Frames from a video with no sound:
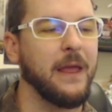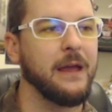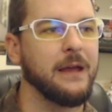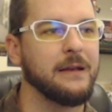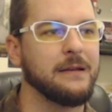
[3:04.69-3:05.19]

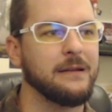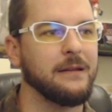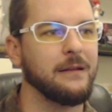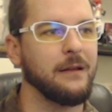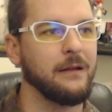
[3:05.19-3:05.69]
and
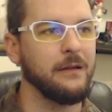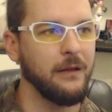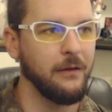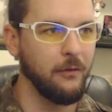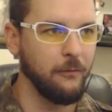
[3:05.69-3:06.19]

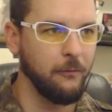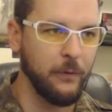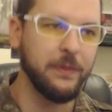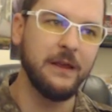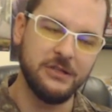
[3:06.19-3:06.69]

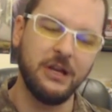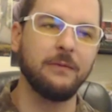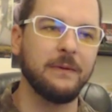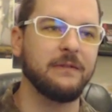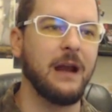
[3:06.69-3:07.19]
with the
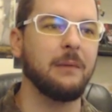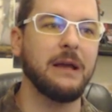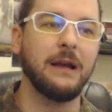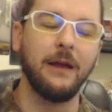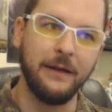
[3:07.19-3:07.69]
adjustments that I
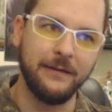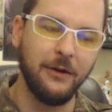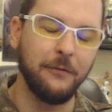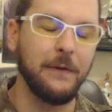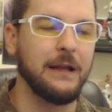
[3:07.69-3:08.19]
made, I
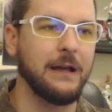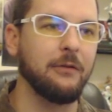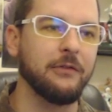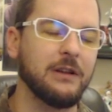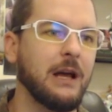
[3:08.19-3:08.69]
still felt like I
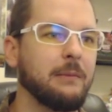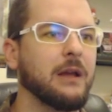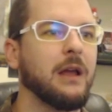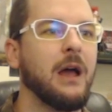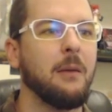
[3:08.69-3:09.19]
was climbing,